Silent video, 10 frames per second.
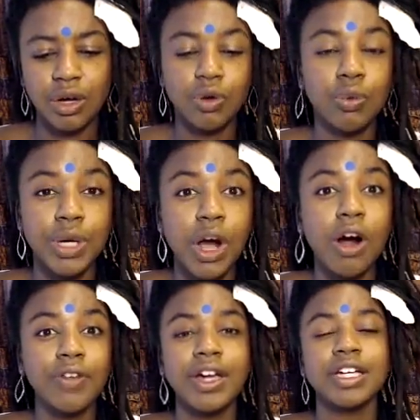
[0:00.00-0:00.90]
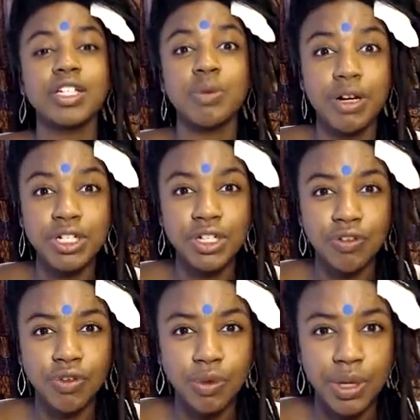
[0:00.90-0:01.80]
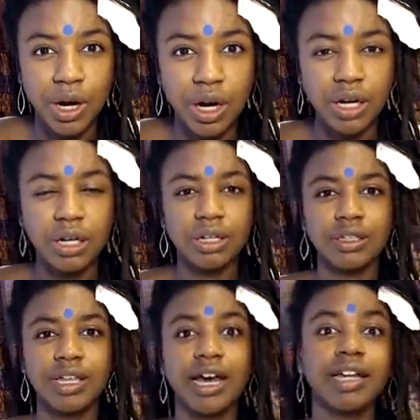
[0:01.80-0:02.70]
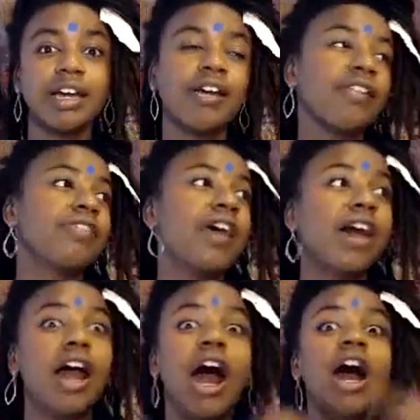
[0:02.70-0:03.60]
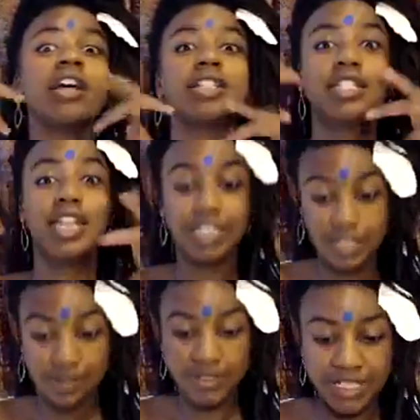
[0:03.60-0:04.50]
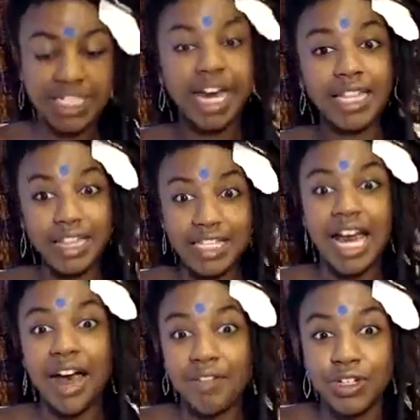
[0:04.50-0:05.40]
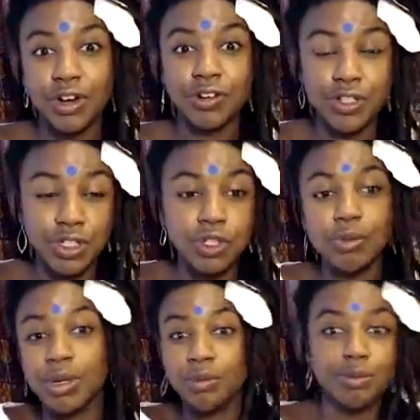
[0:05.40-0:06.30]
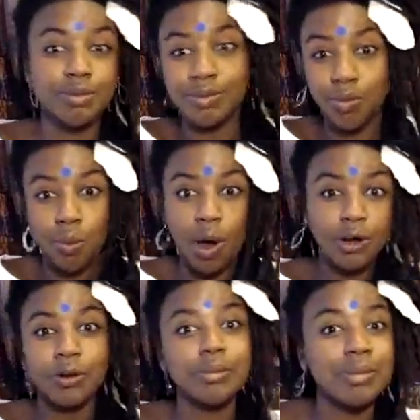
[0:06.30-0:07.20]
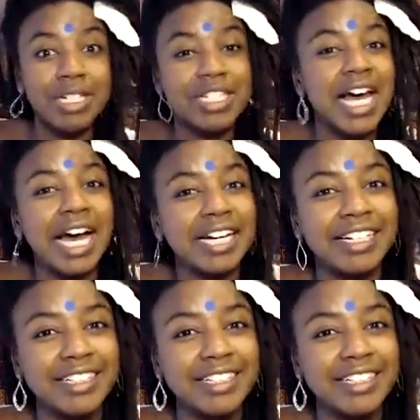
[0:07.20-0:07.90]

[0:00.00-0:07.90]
who we are, that expression of who we are, that us that lives inside this avatar, this human water and meat sack.